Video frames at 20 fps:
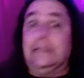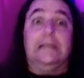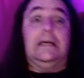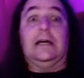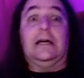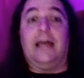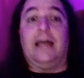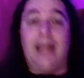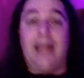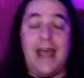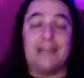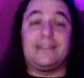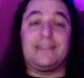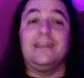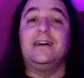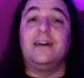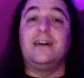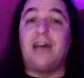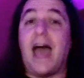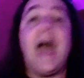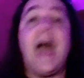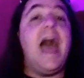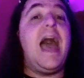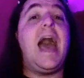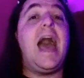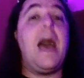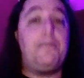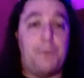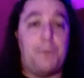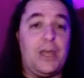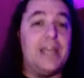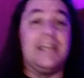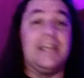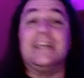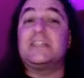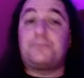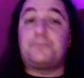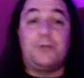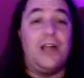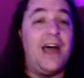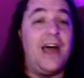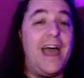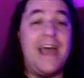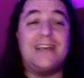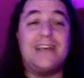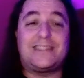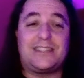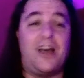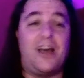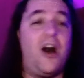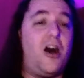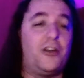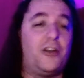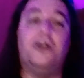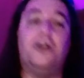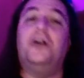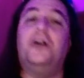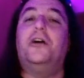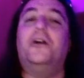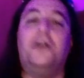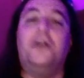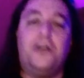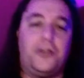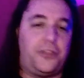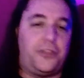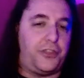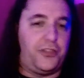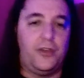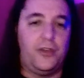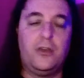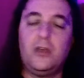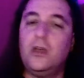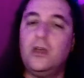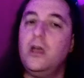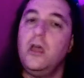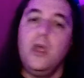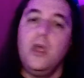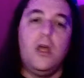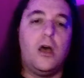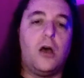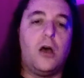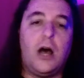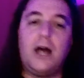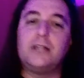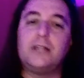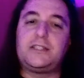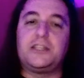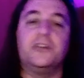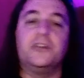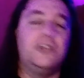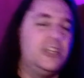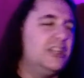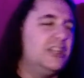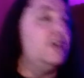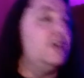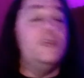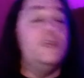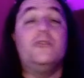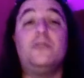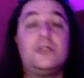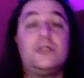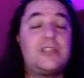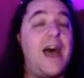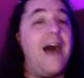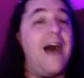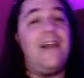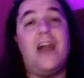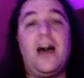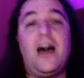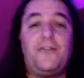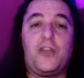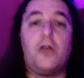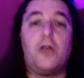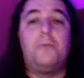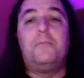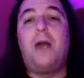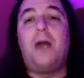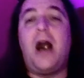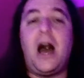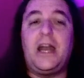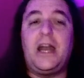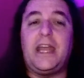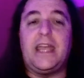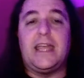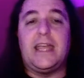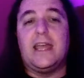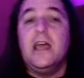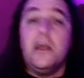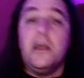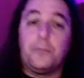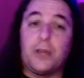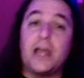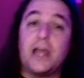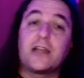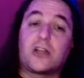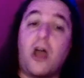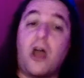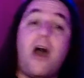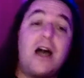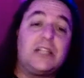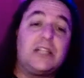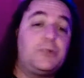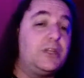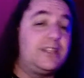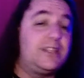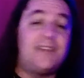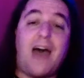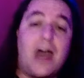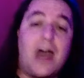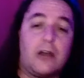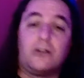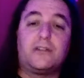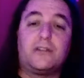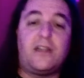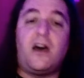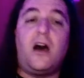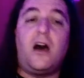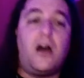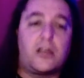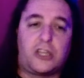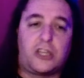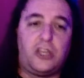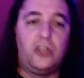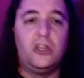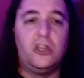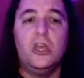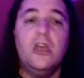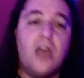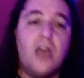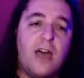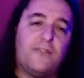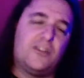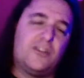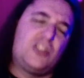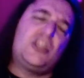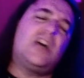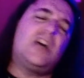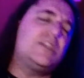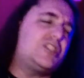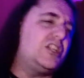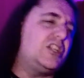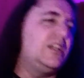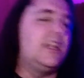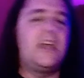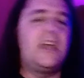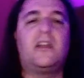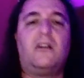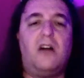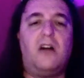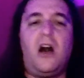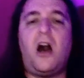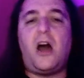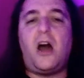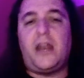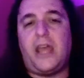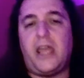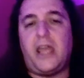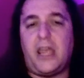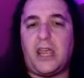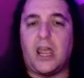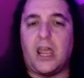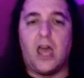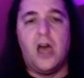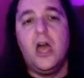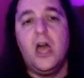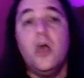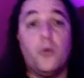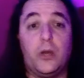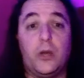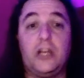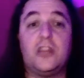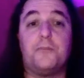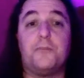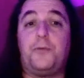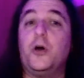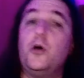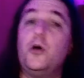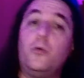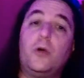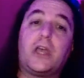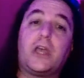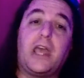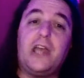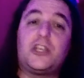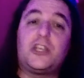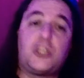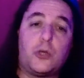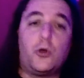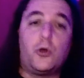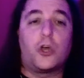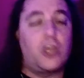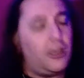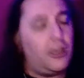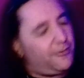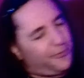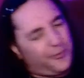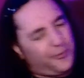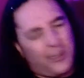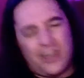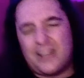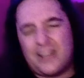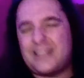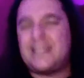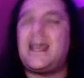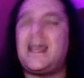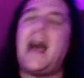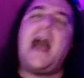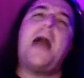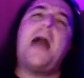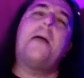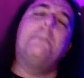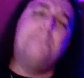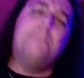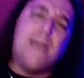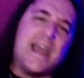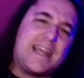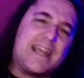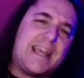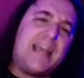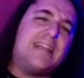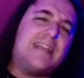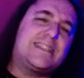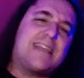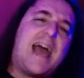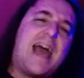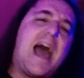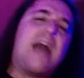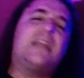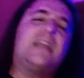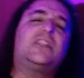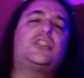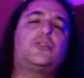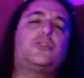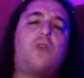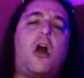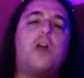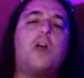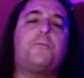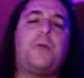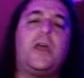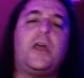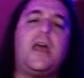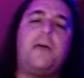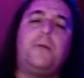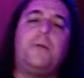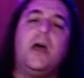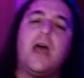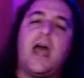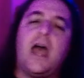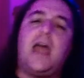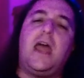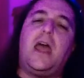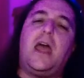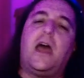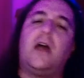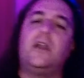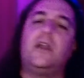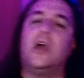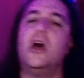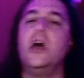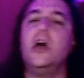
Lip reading: at the happiest place on earth, until you lose all of your money playing cards with Donald Duck. And for just a little honey, Winnie the Pooh will get you a good time. Mickey's got a strong pimp hand